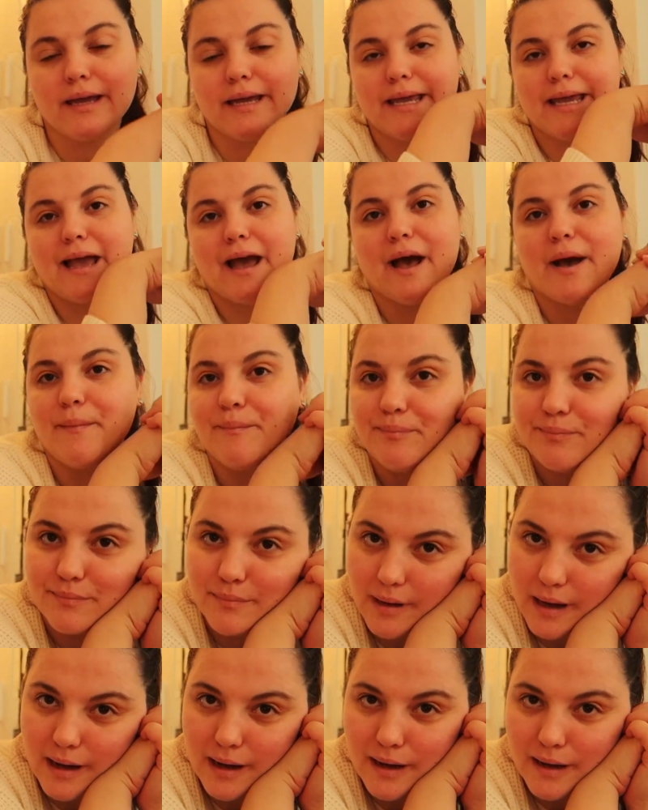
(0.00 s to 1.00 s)
Yeah,
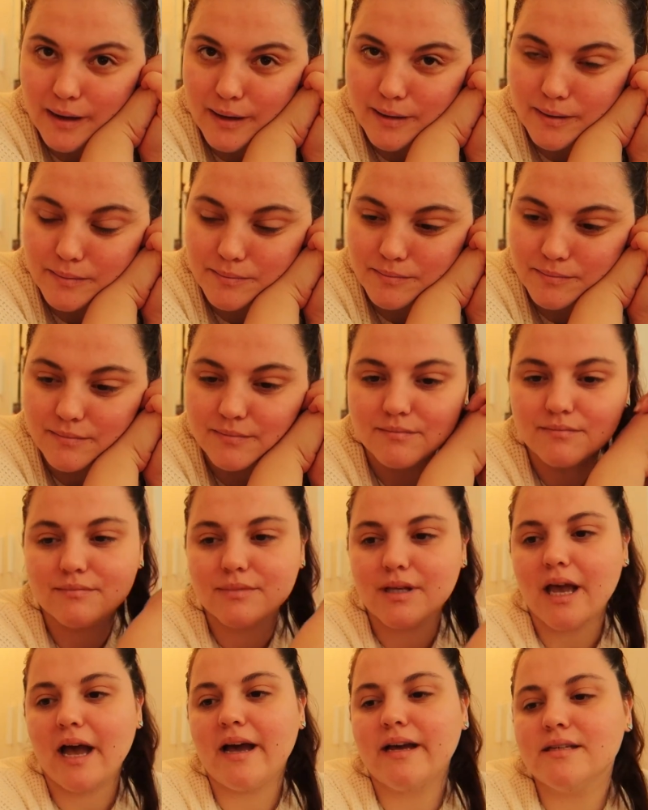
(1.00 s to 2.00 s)

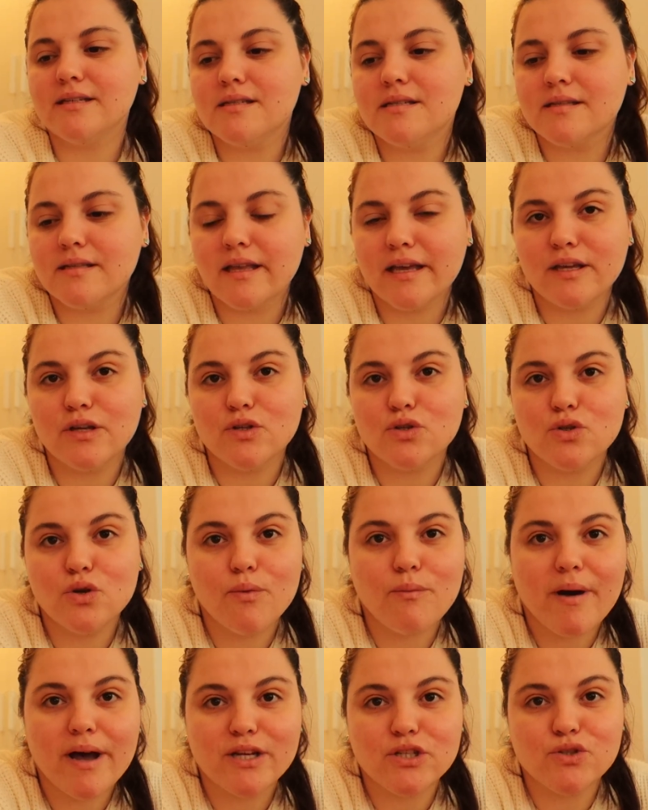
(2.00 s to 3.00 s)
guys, thank you so
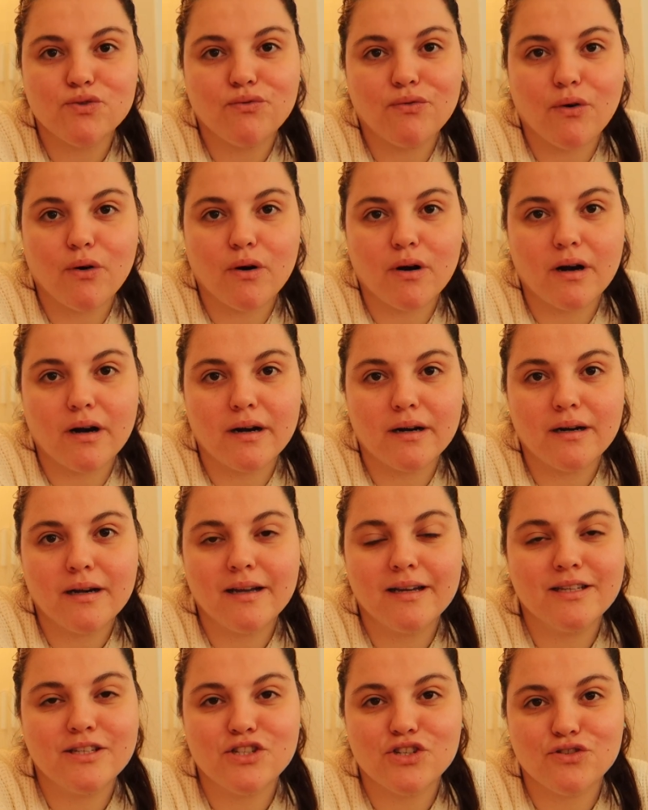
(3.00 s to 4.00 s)
much for
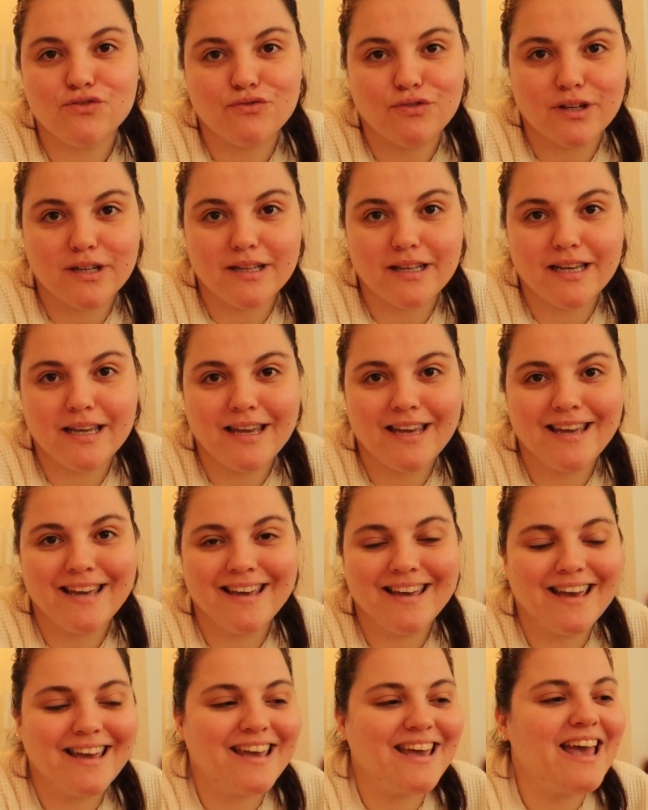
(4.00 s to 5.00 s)
just
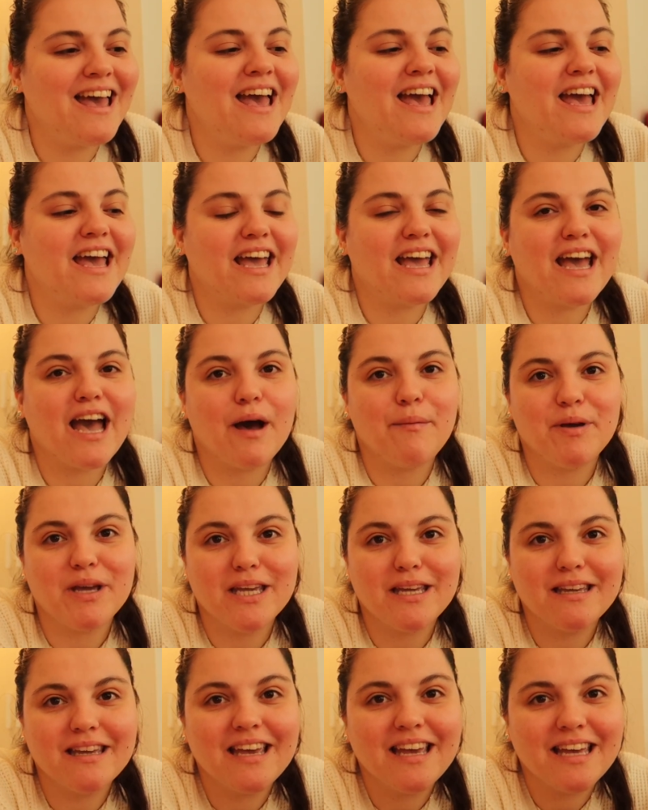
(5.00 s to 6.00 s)
really
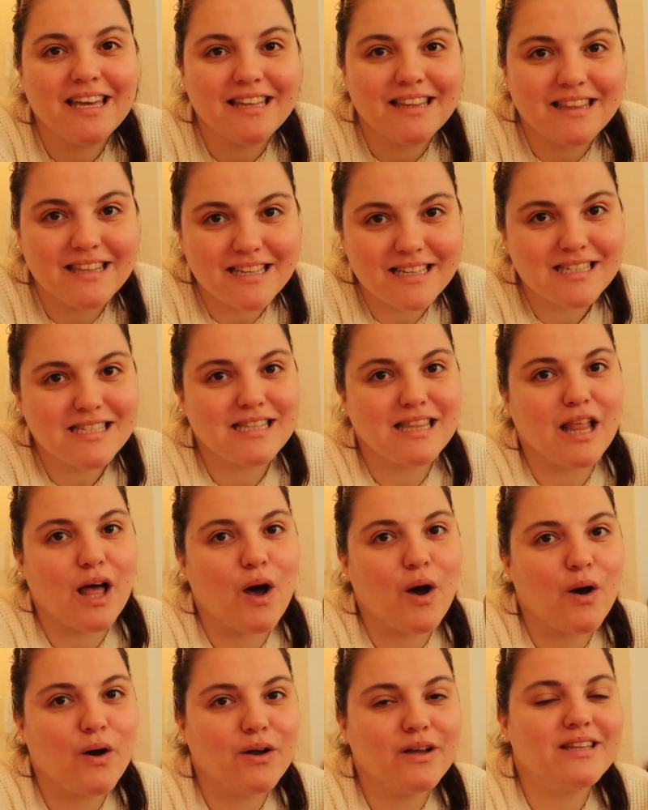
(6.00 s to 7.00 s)
coming this
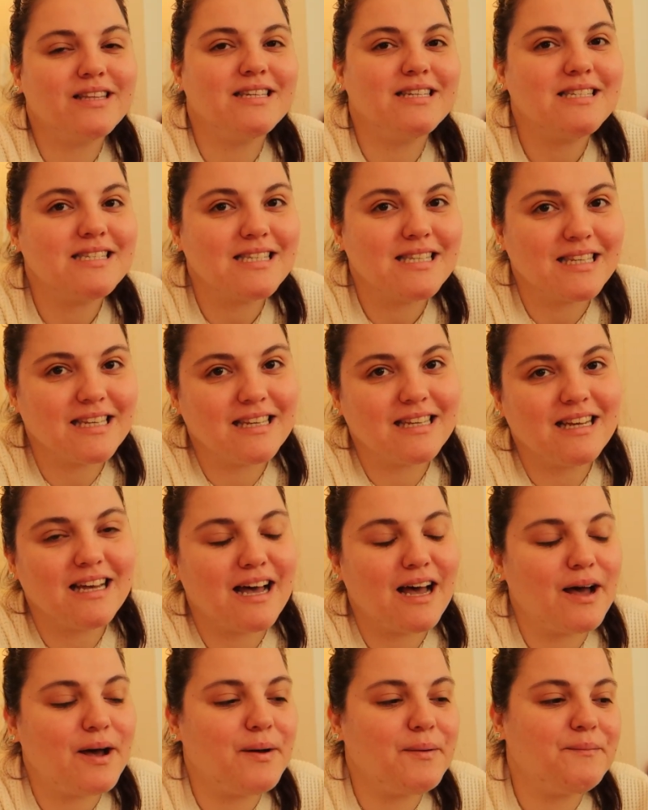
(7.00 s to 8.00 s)
long, this
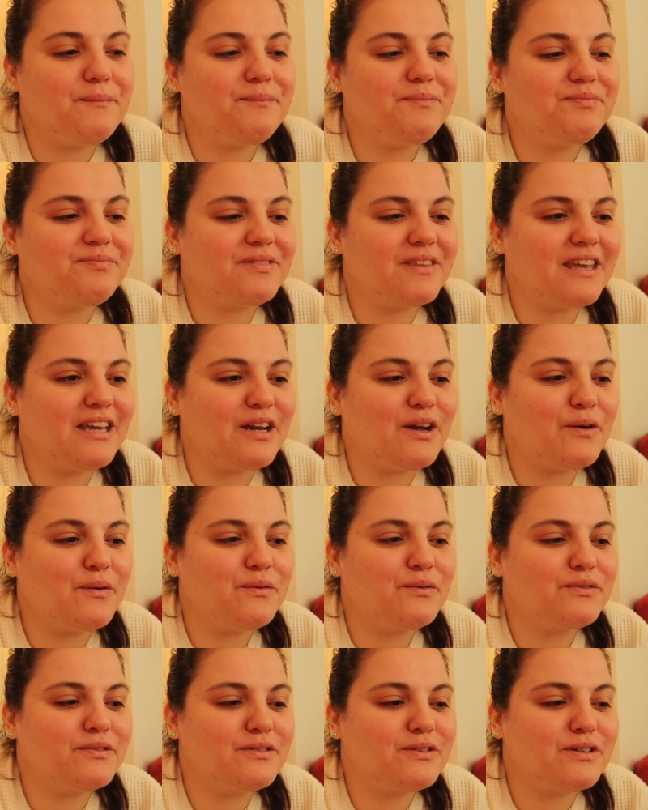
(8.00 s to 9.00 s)
you know,
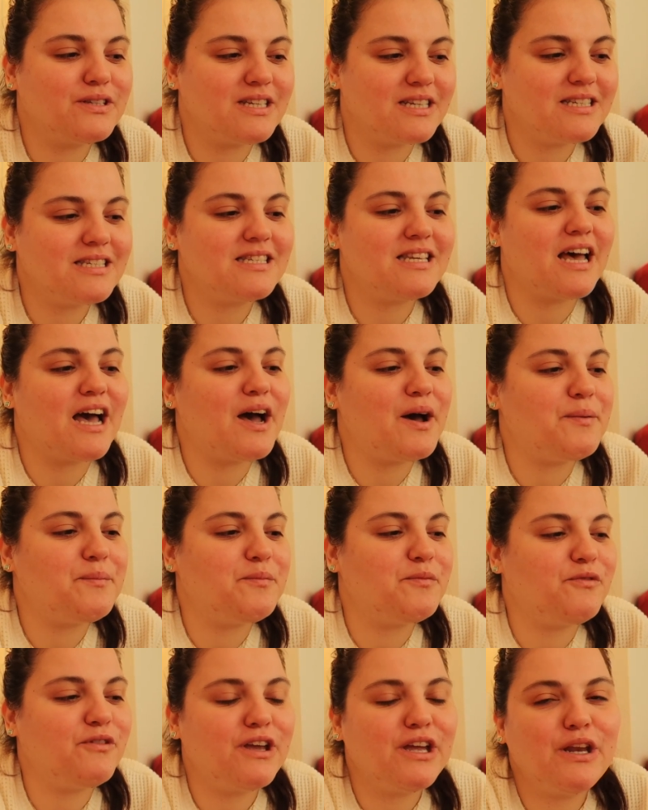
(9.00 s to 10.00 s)
to this
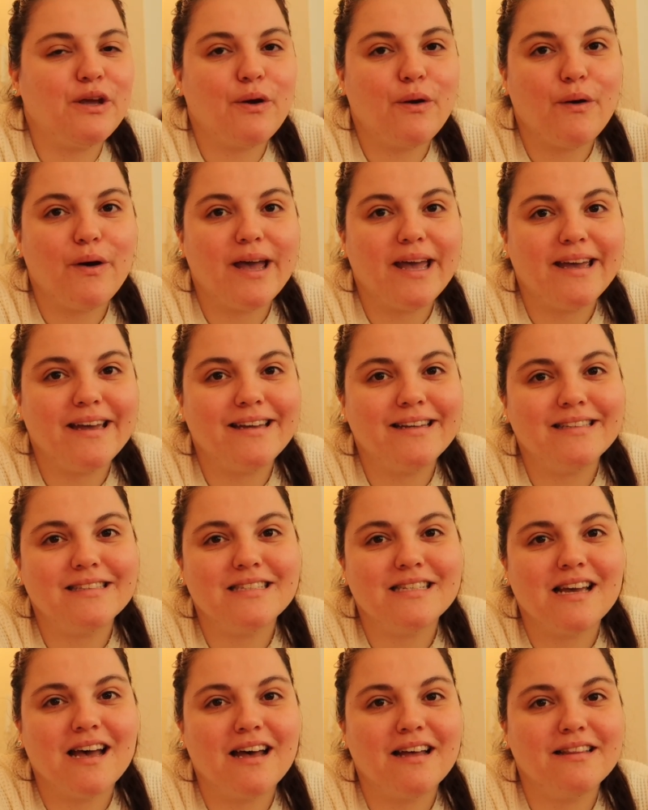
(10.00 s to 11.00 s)
video,
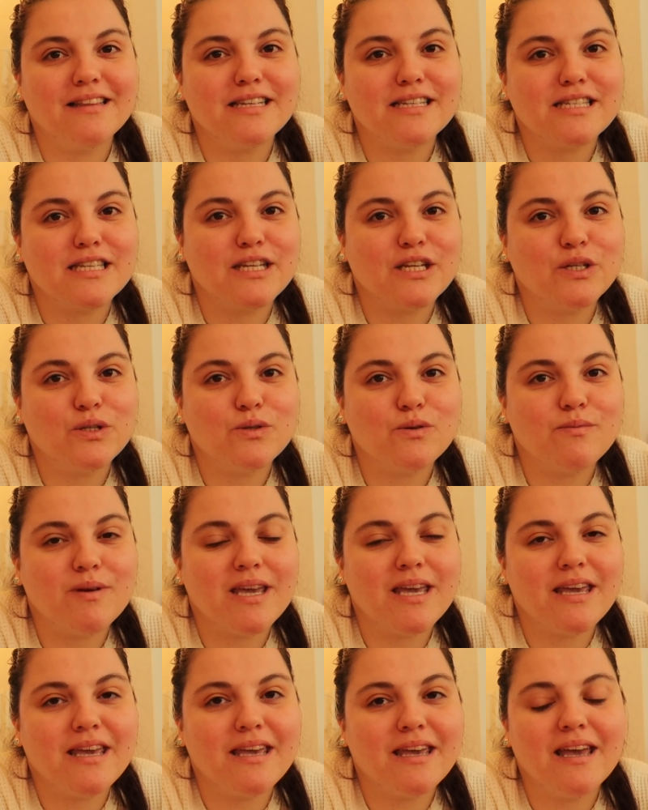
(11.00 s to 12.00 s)
and listening to
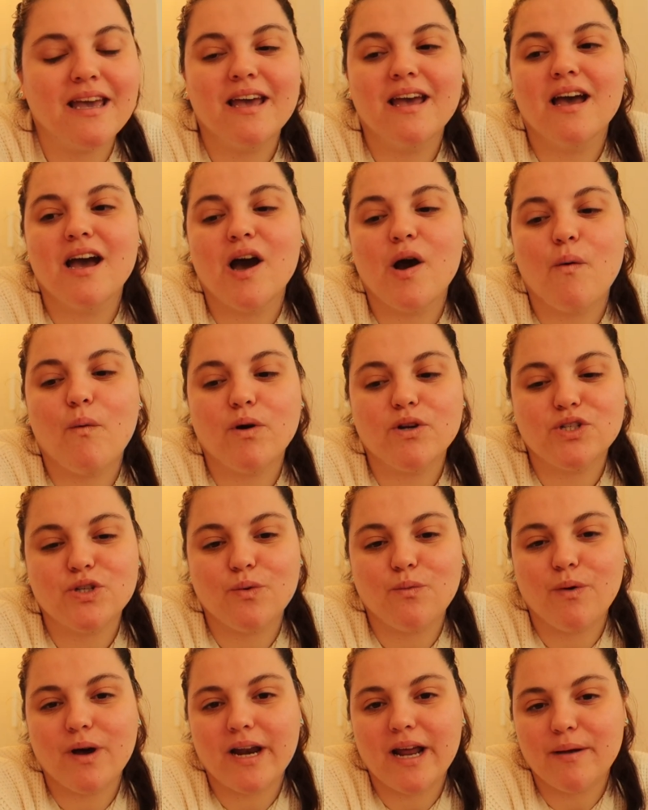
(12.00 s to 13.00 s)
me,
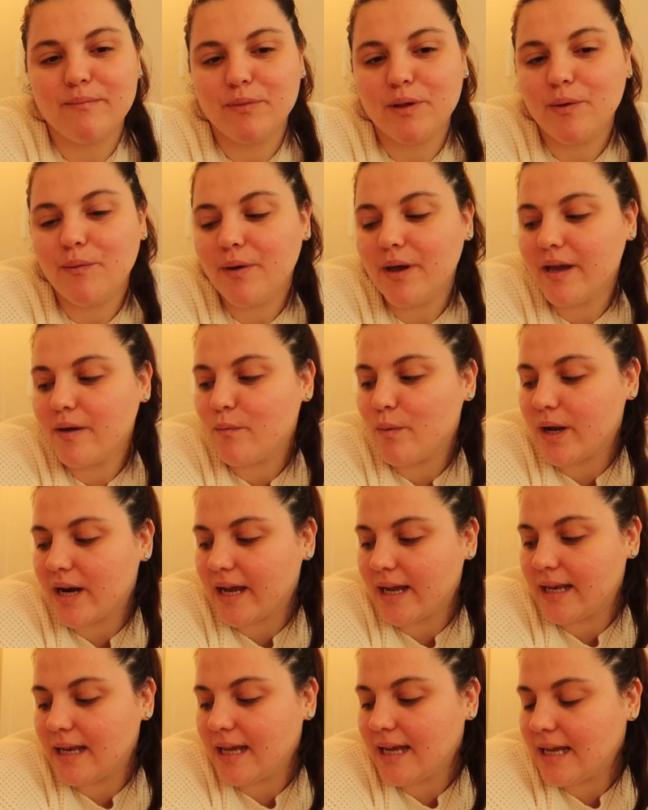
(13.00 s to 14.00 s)
watching what I'm doing, what
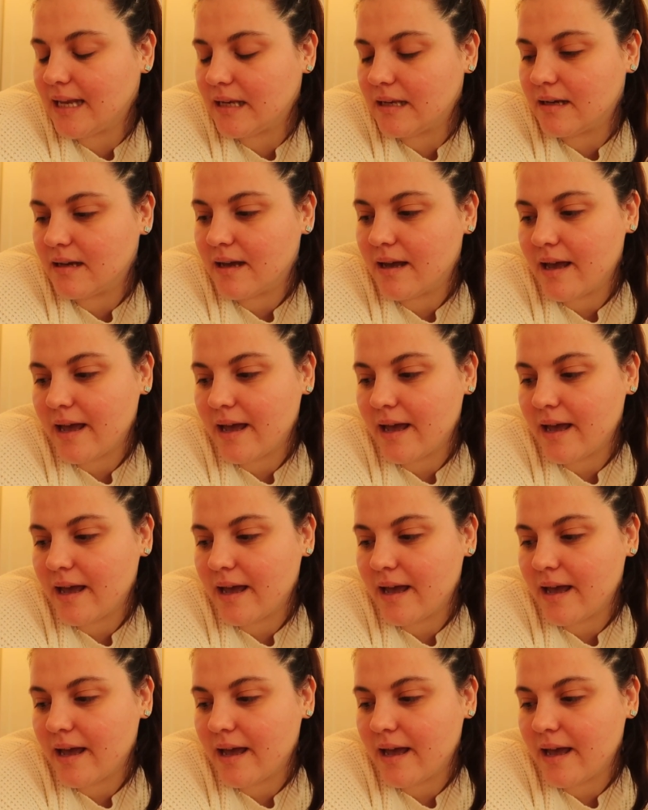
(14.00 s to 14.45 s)
I did.